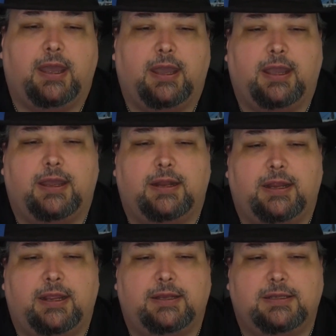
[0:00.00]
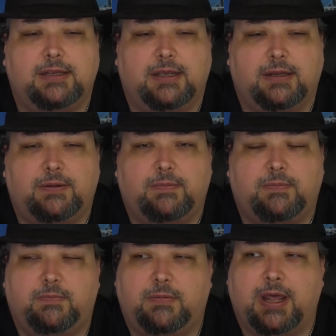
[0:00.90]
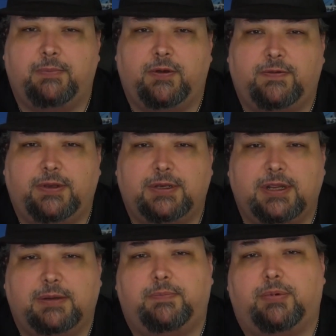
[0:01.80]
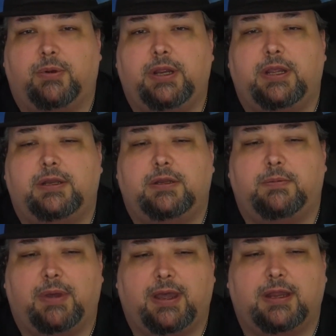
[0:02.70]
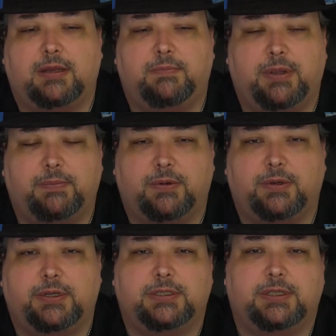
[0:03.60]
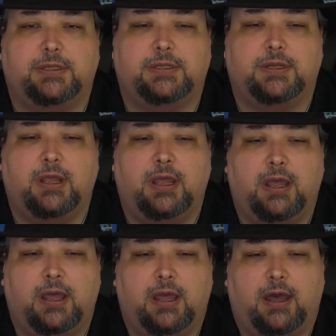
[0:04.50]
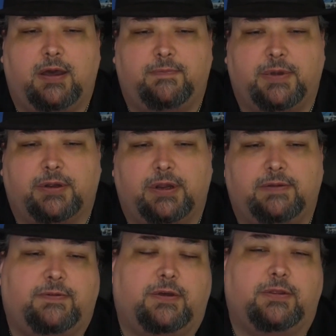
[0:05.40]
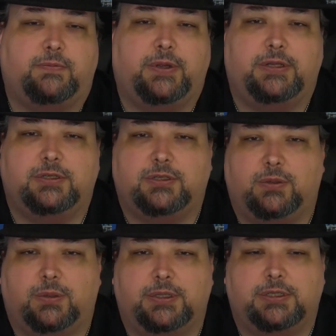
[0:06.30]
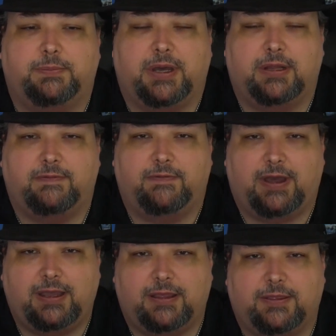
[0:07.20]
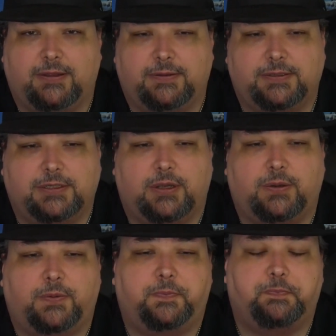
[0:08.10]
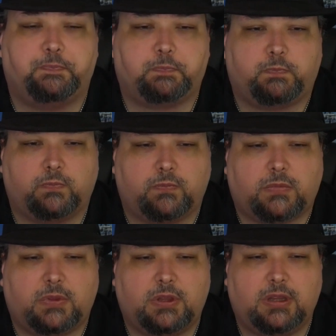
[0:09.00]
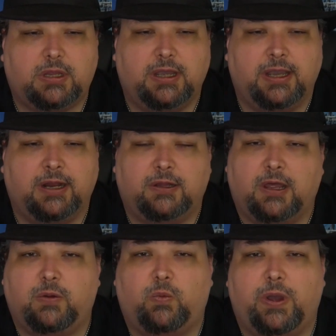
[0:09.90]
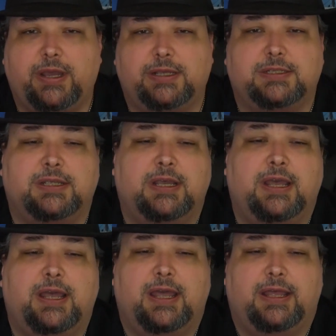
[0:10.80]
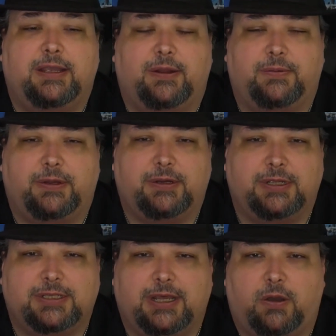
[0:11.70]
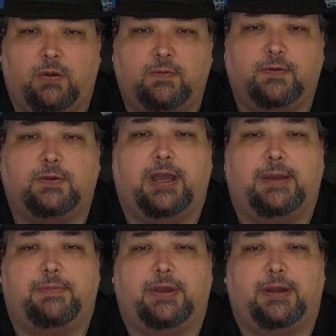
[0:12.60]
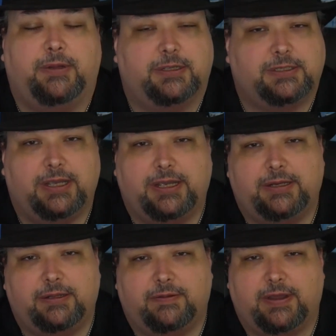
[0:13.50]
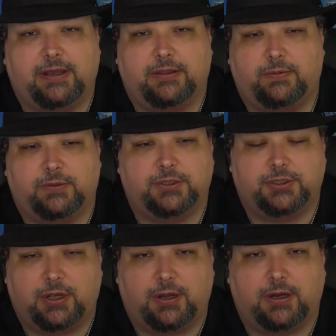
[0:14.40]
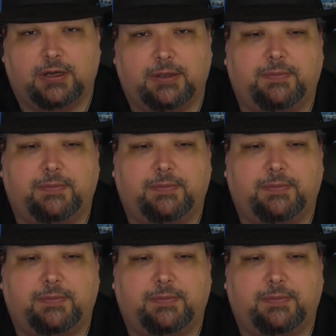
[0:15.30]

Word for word: And it did, that movie did bring to mind memories and of my grandfather reading stories about Leviathan. So, in a lot of ways, you know, there is that overlap there. I'm not saying Leviathan was a shark,